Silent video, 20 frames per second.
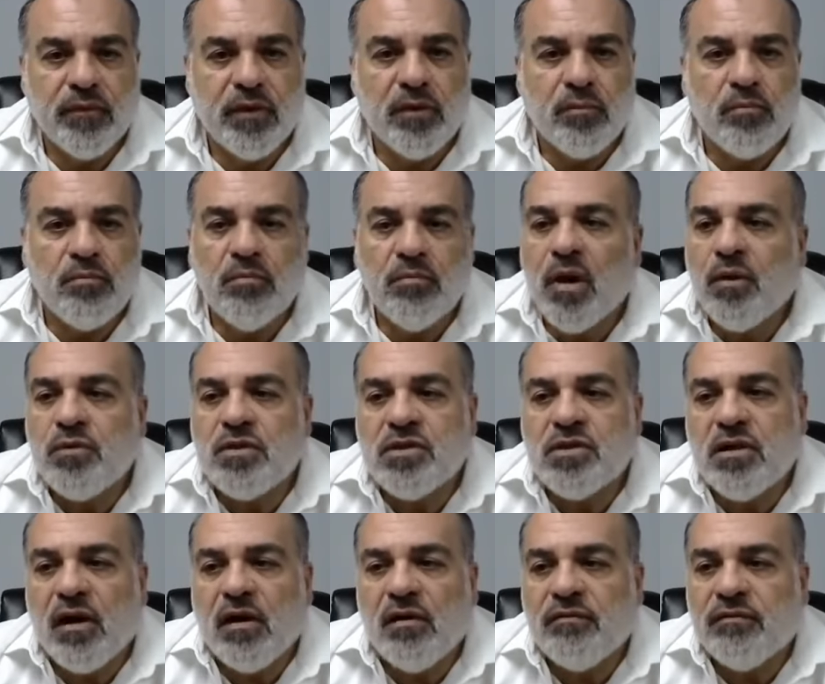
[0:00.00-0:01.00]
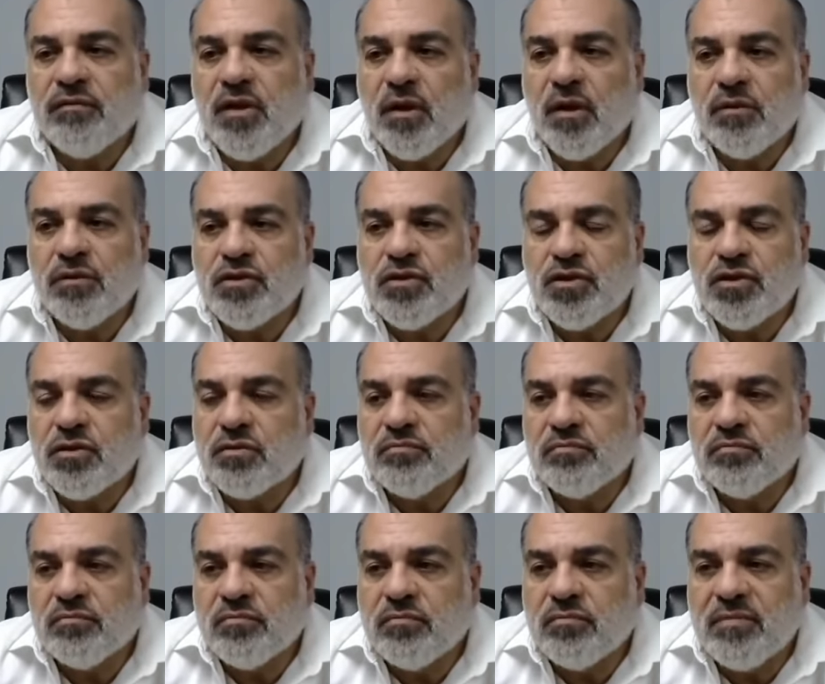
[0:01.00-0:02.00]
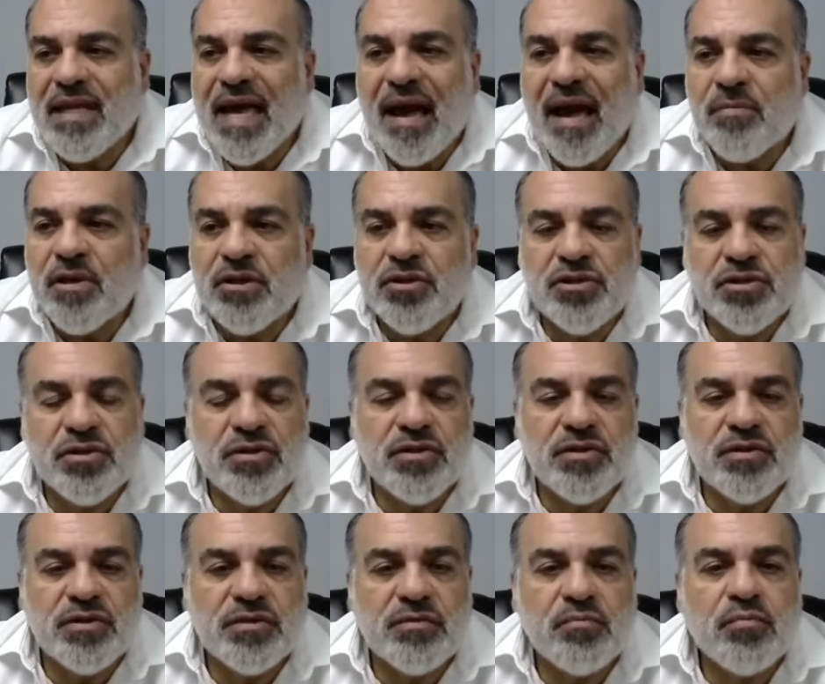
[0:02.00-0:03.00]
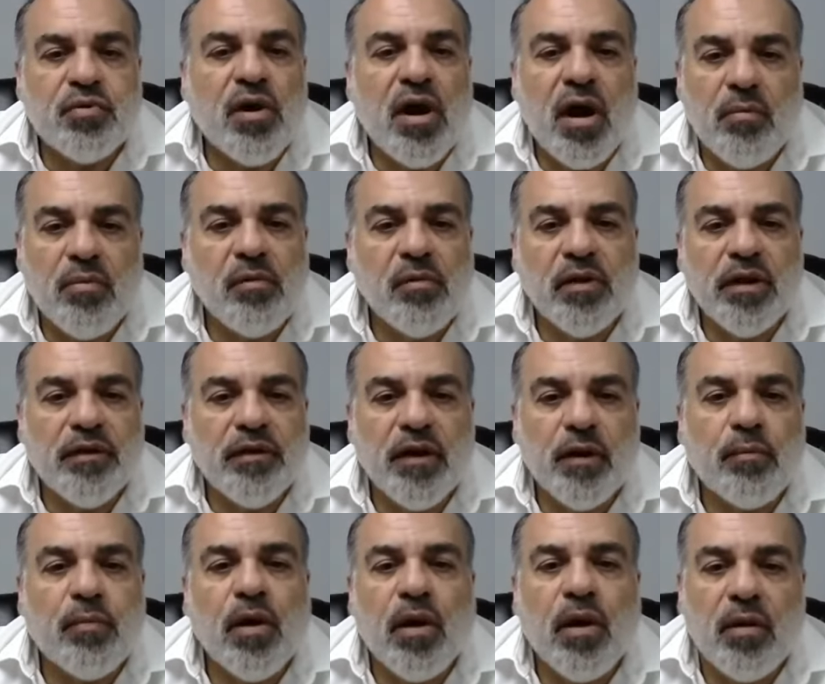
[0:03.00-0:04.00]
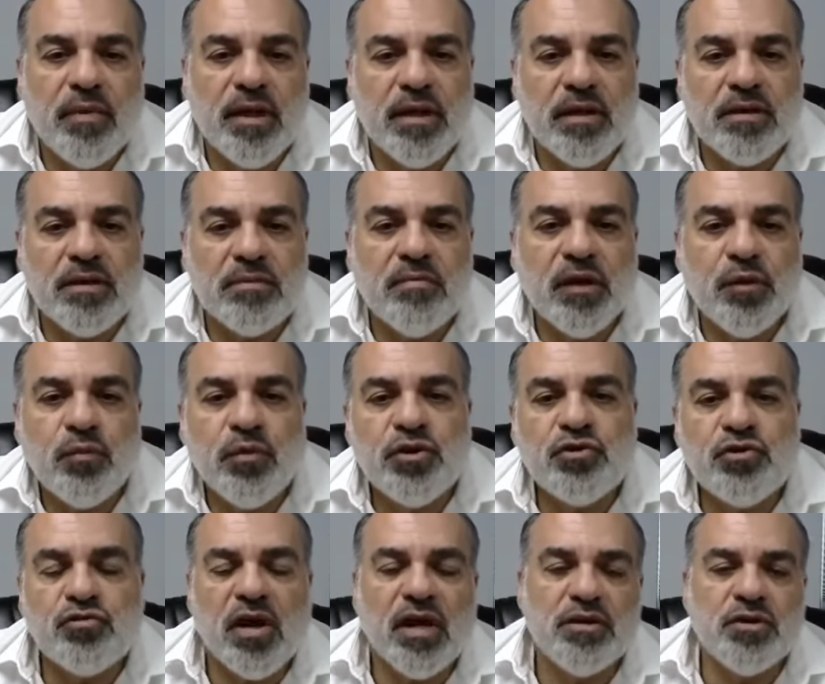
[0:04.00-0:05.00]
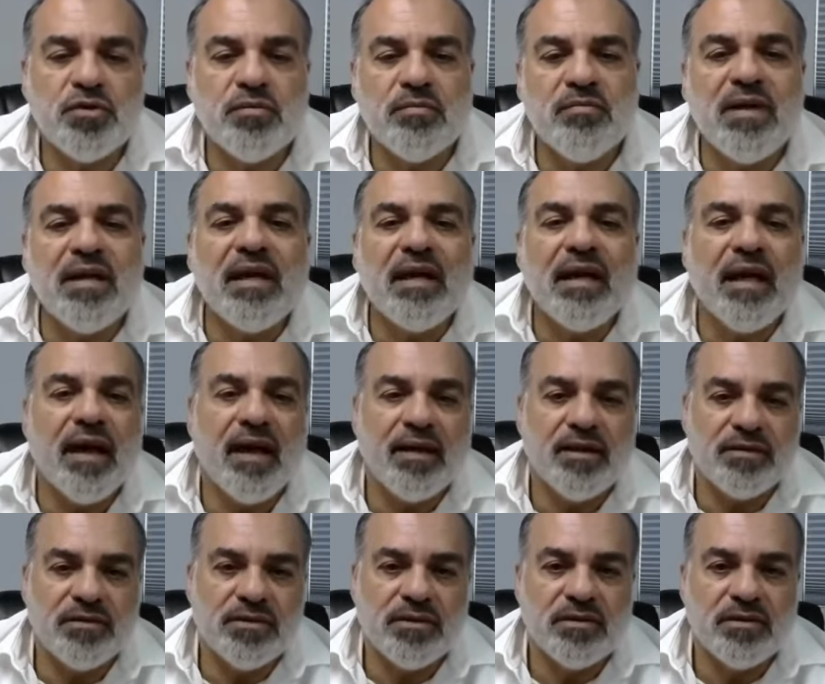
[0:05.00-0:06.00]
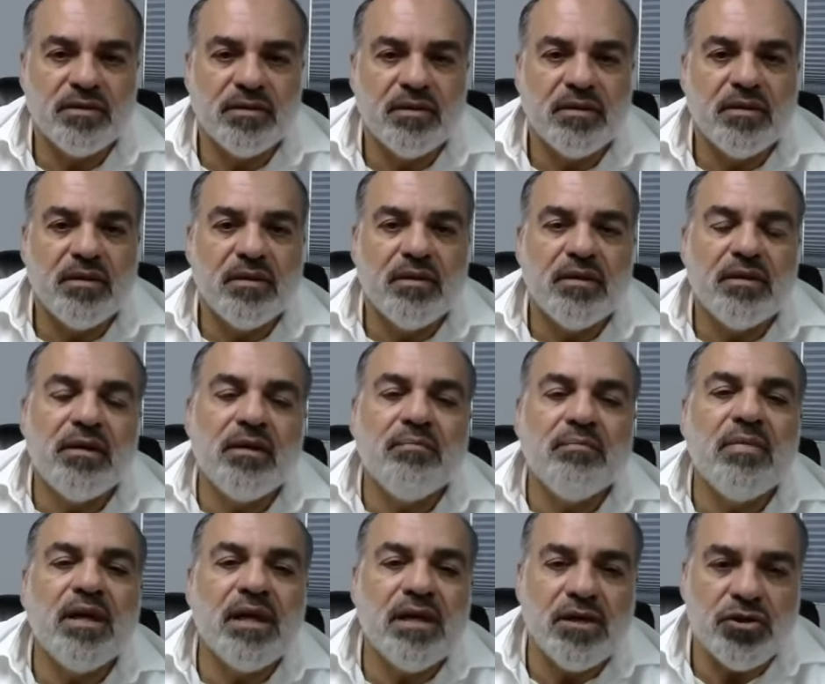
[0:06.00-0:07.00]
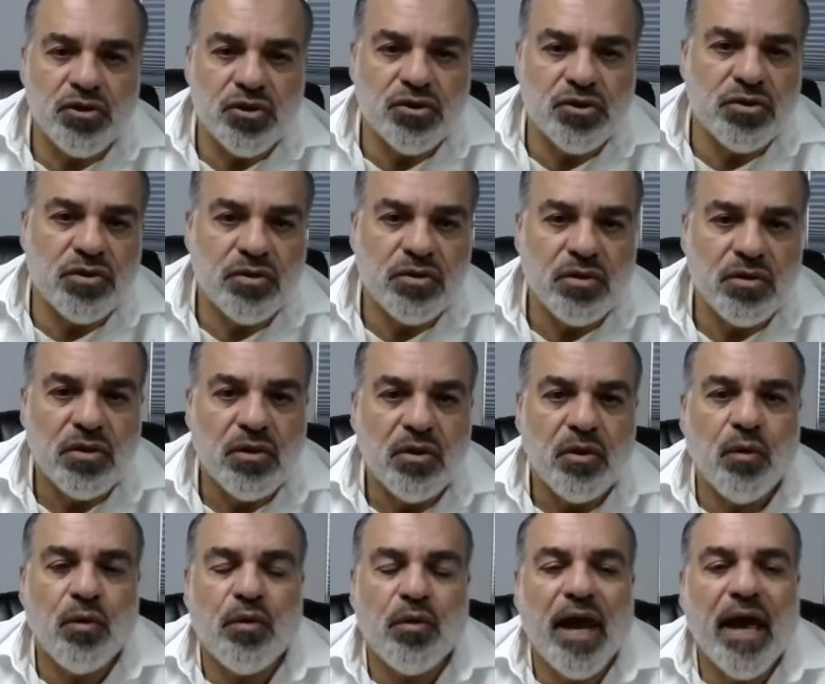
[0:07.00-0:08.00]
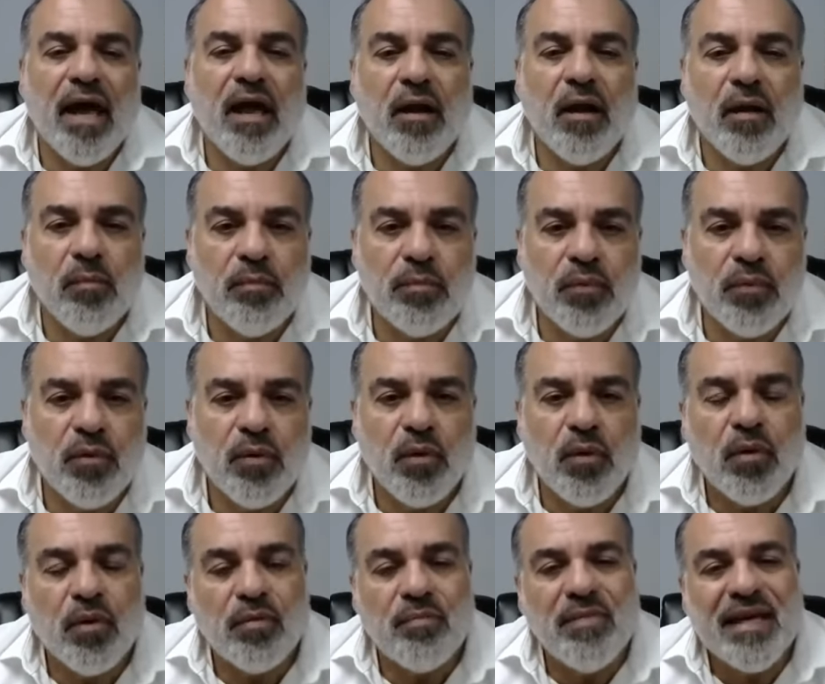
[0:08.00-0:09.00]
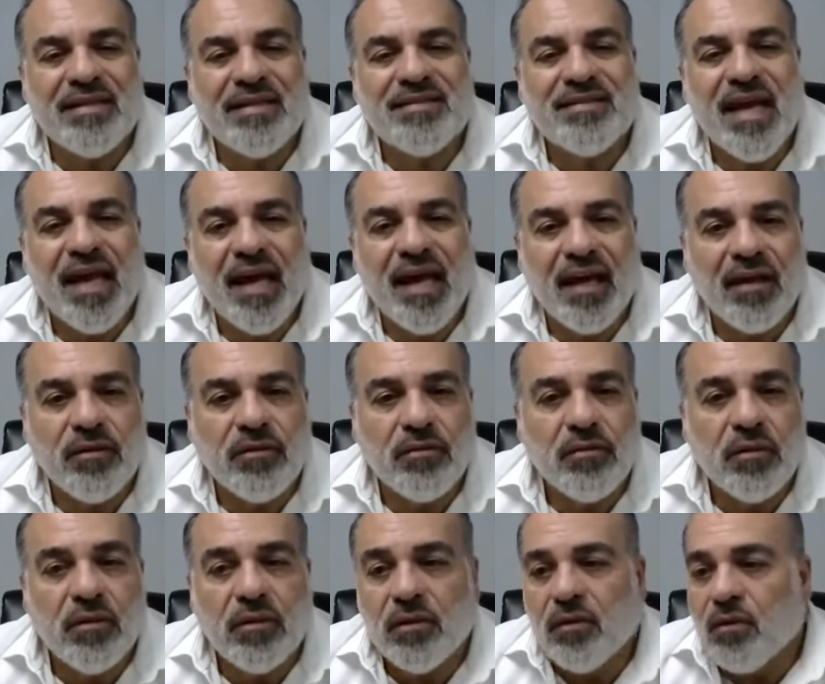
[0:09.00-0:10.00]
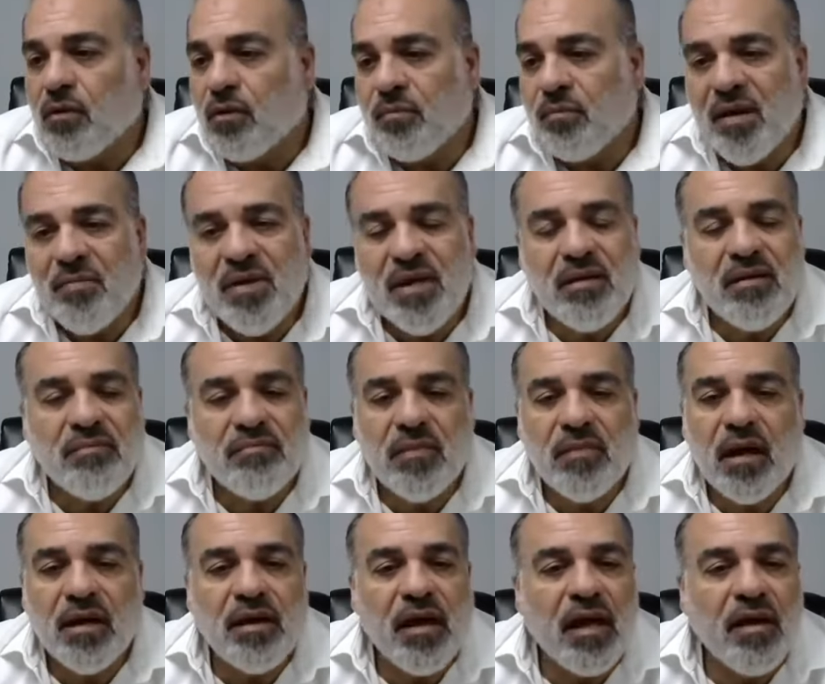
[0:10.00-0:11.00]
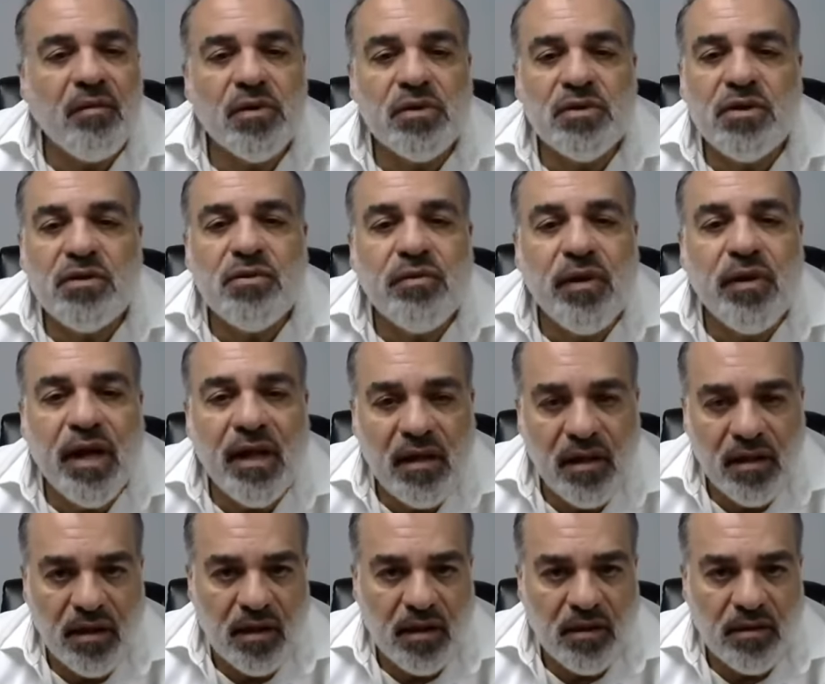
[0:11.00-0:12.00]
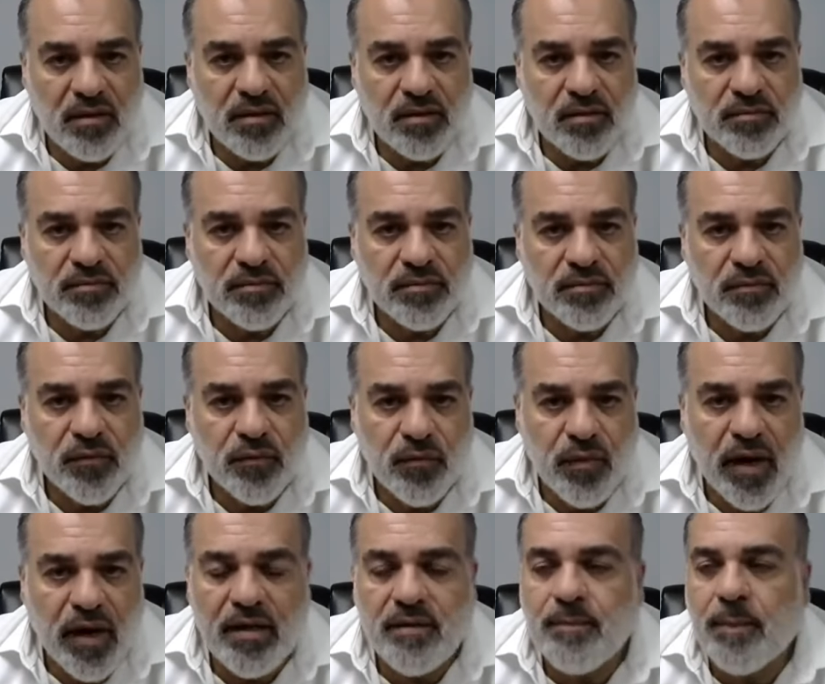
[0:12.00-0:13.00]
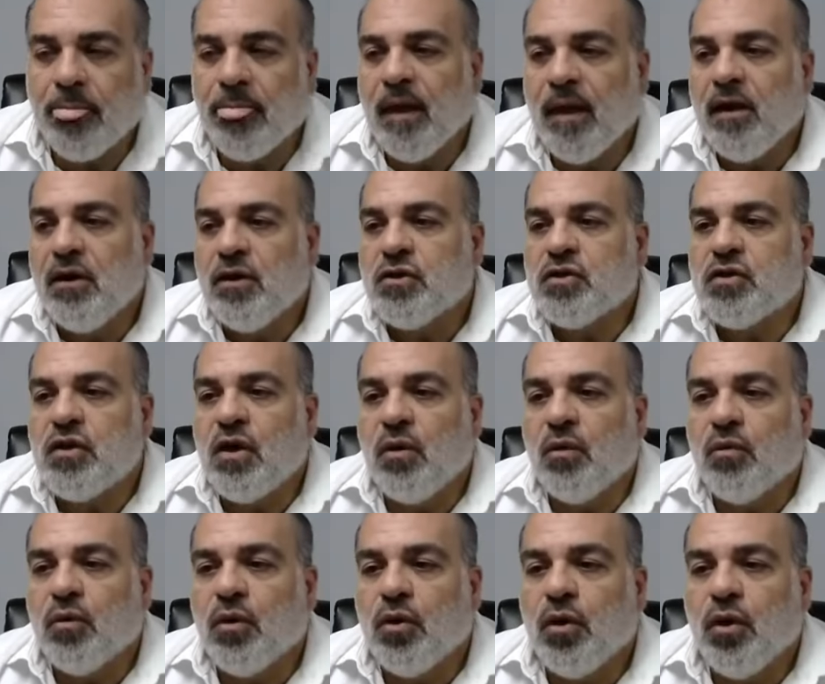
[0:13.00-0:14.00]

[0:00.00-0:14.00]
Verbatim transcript: Most of those damages, probably they're permanent, but we try to mitigate, diminished, or help, or maintain, or maybe unable to do anything. Mm-hmm. Right? So